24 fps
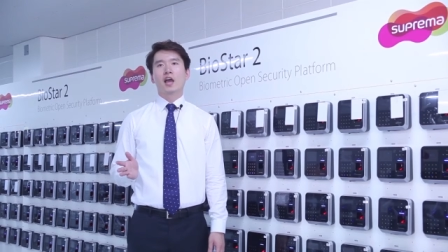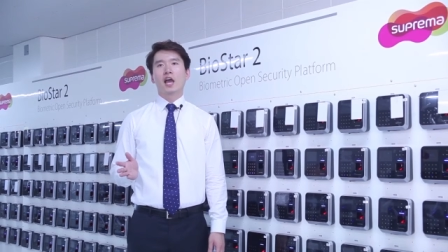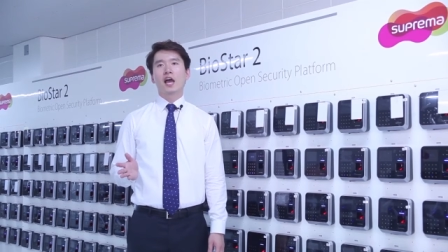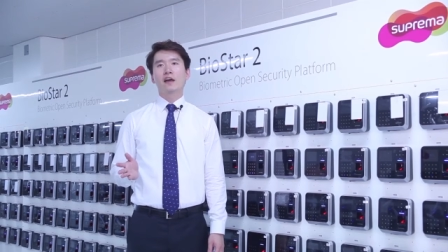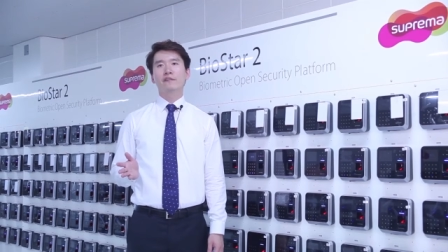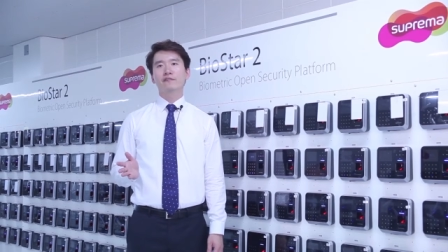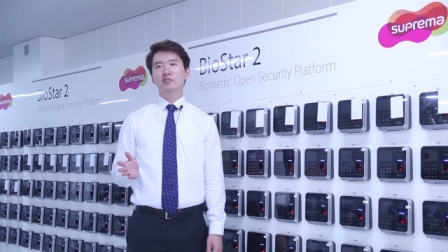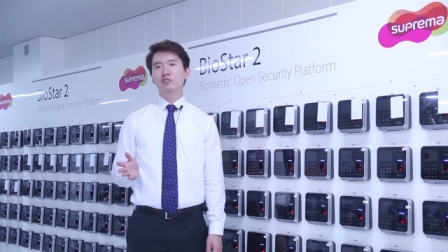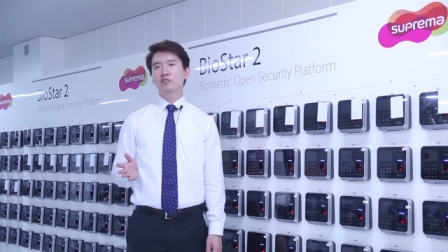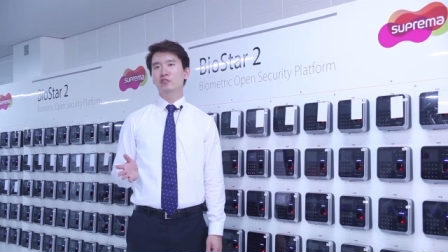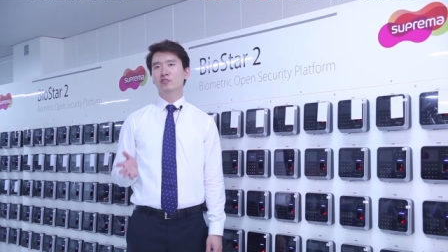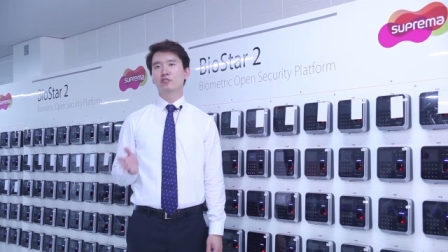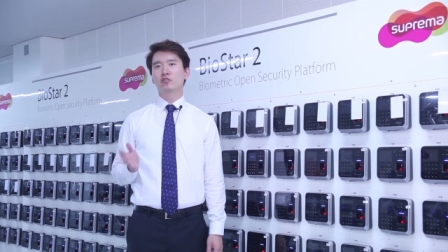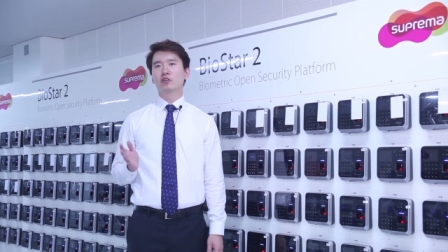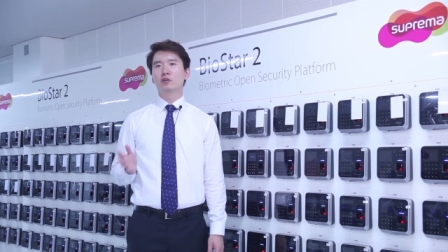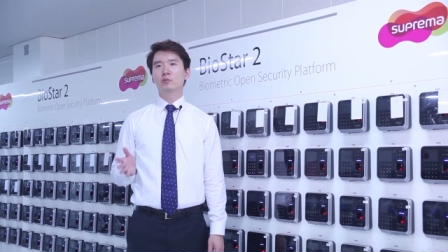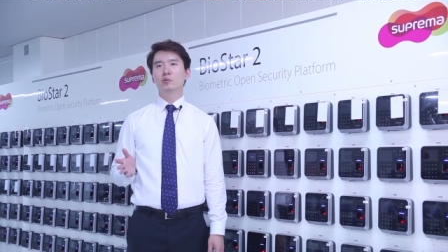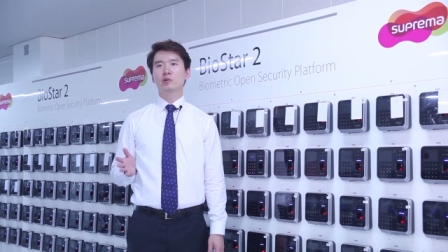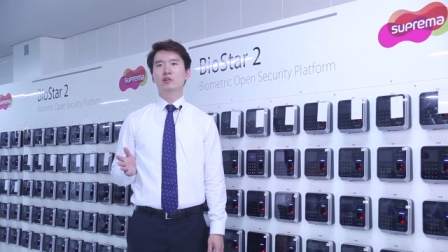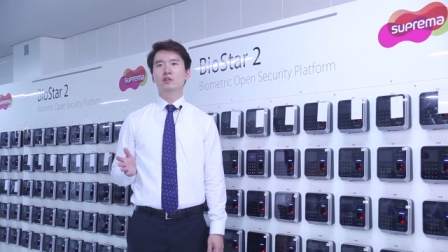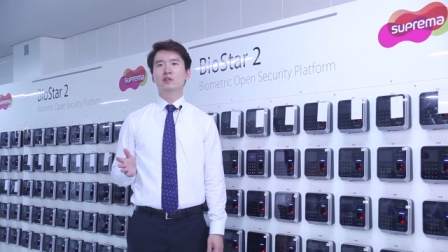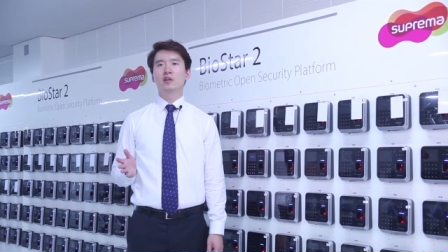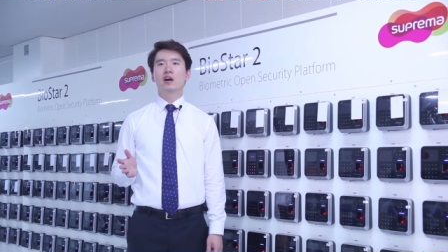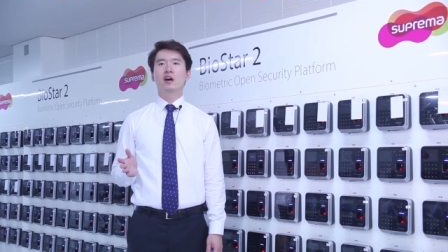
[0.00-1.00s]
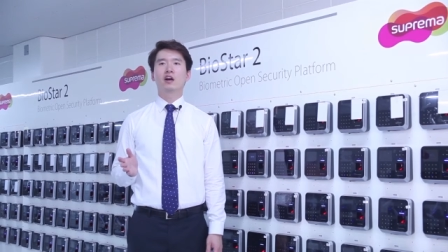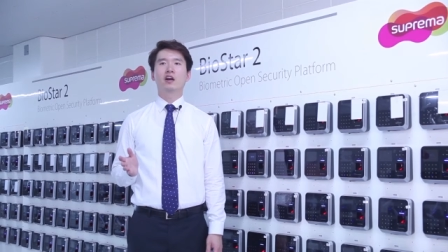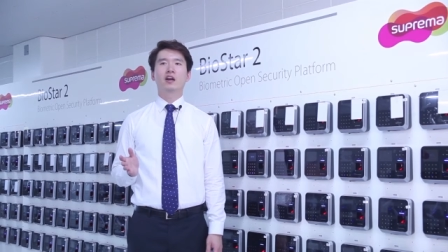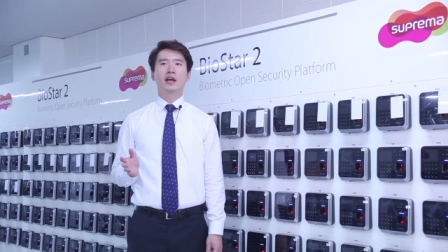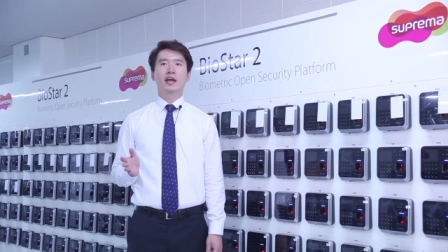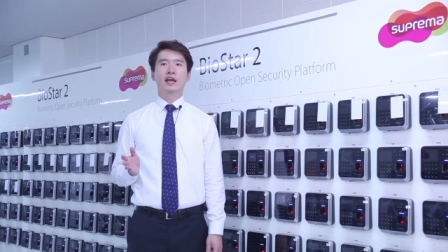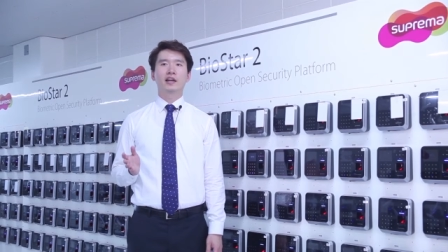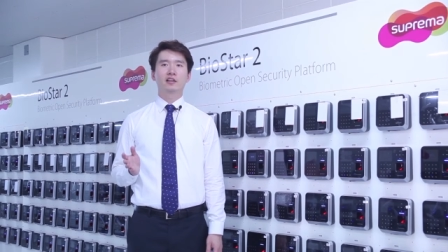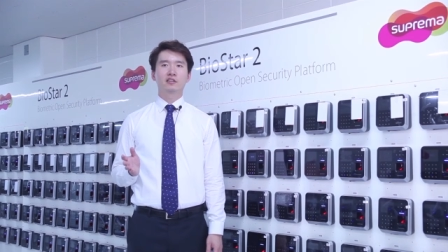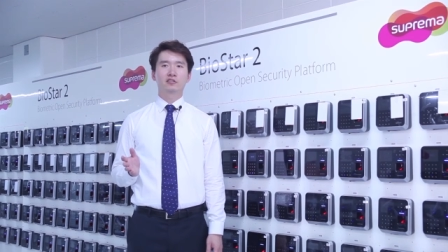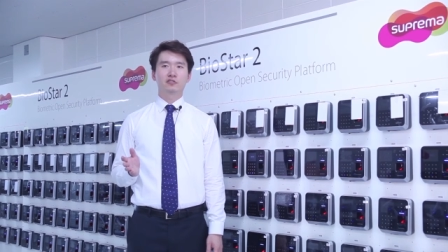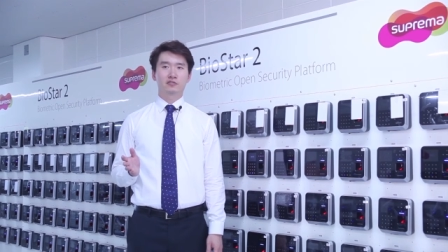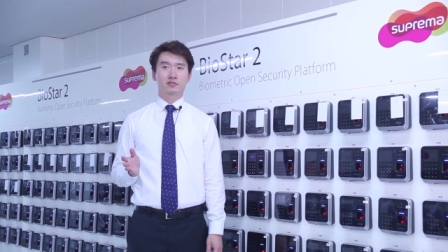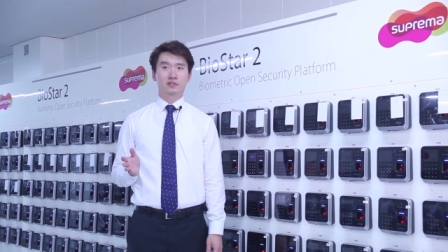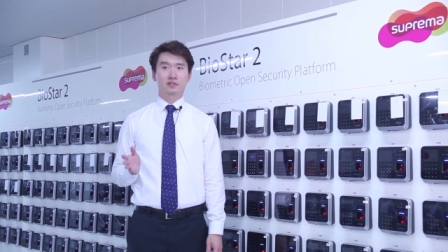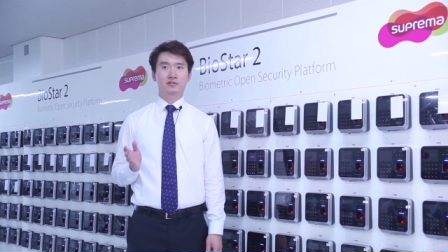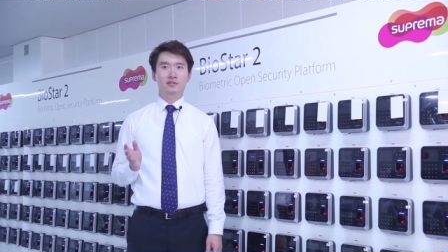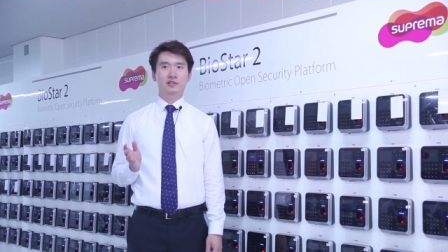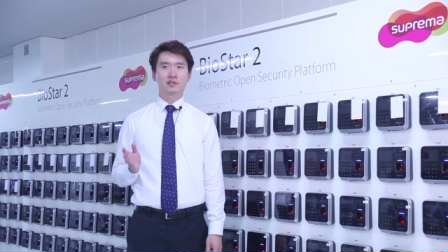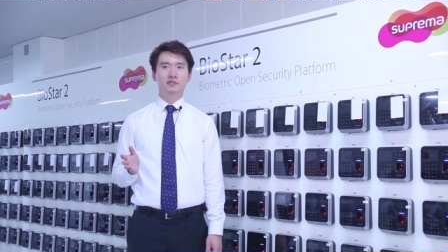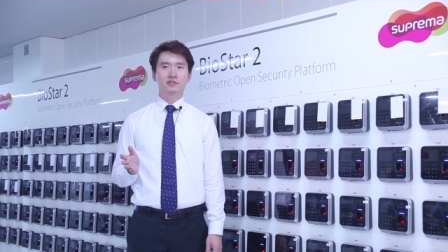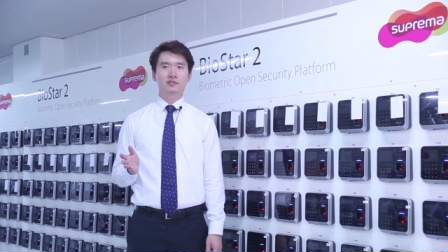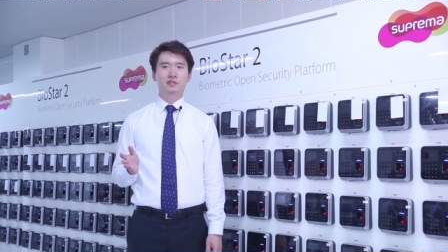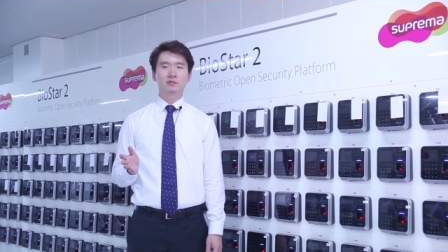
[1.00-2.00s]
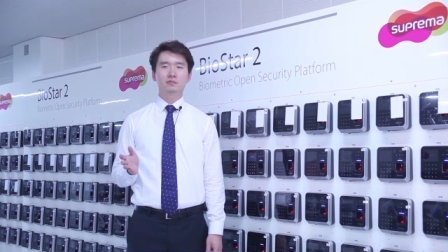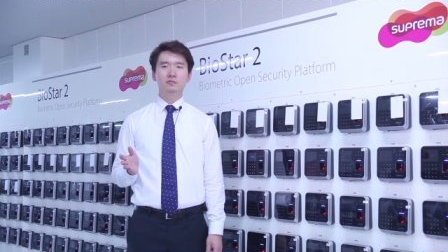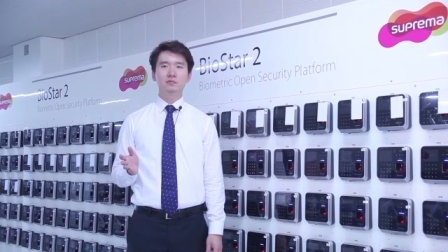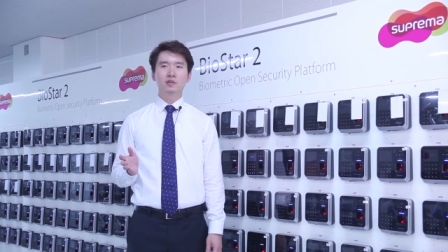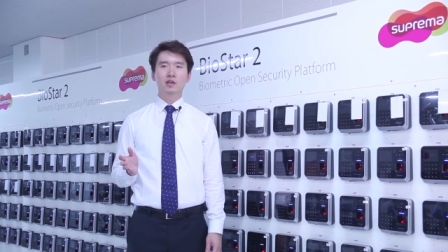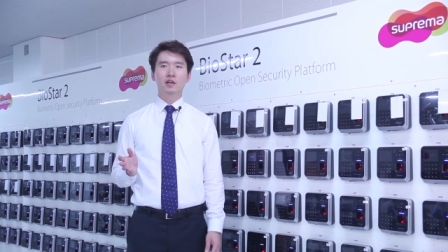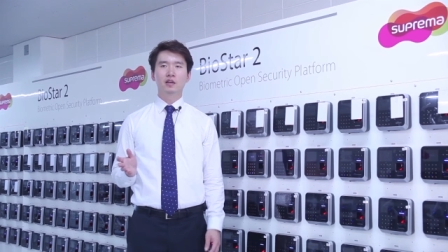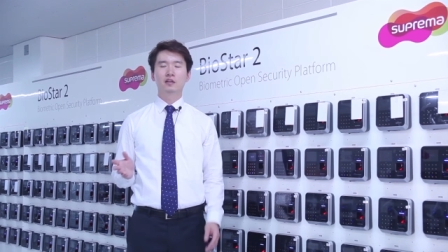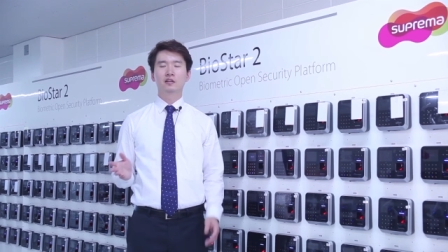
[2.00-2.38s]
After the terminal are added to the system